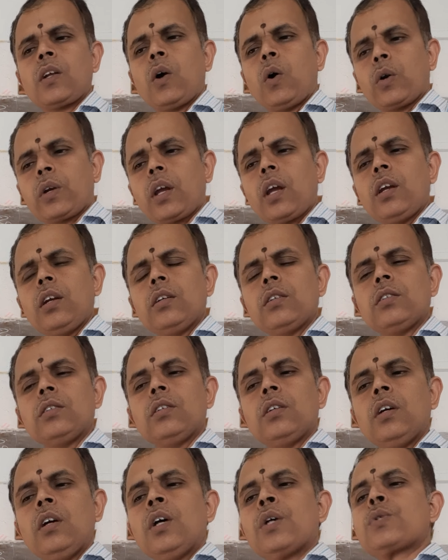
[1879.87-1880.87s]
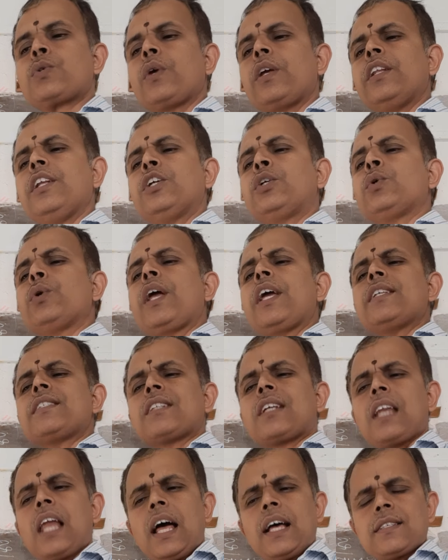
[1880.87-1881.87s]
Okay. So in the today's
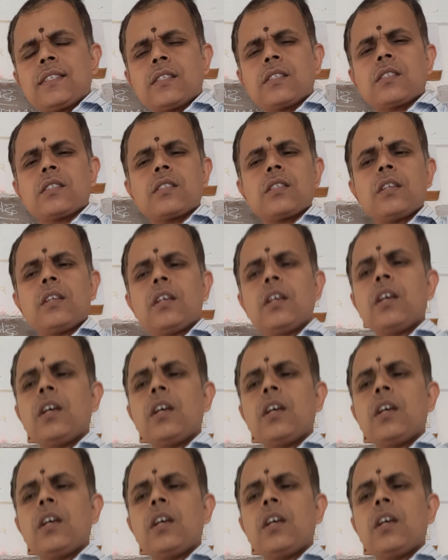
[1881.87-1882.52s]
class